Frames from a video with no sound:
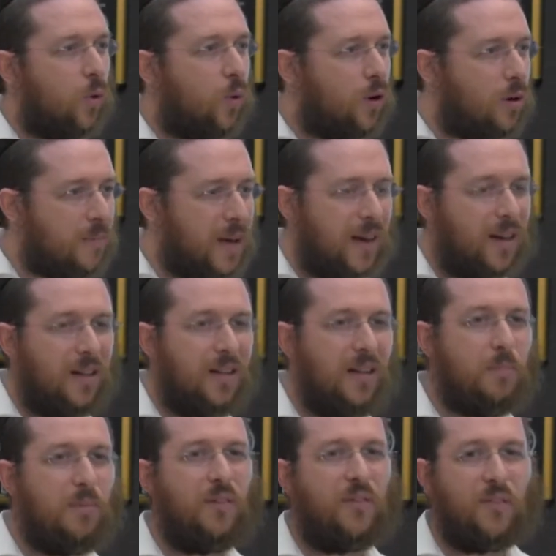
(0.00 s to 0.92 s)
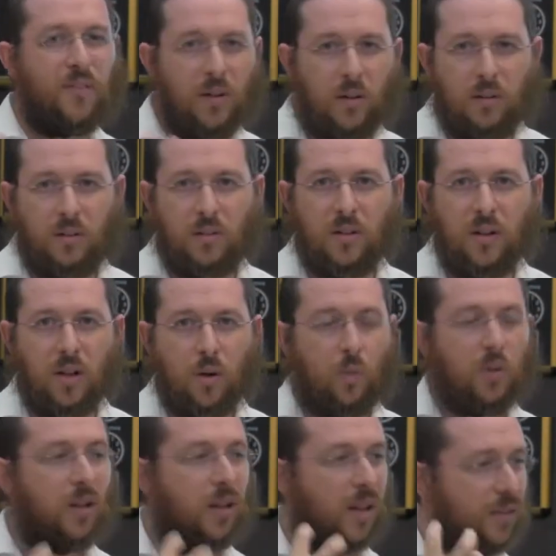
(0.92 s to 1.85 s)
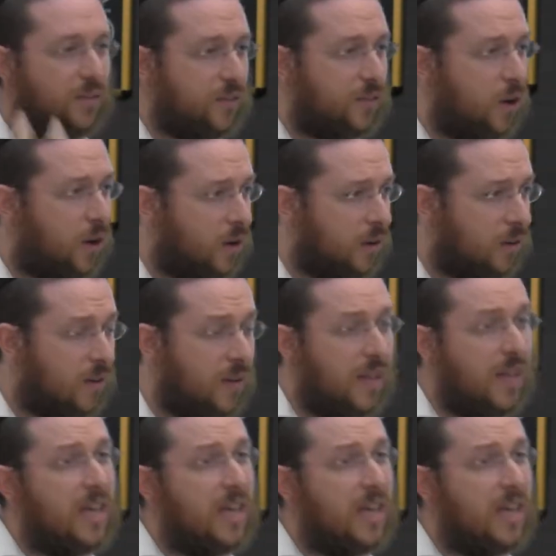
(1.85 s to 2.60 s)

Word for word: automatically be filled with the love of God.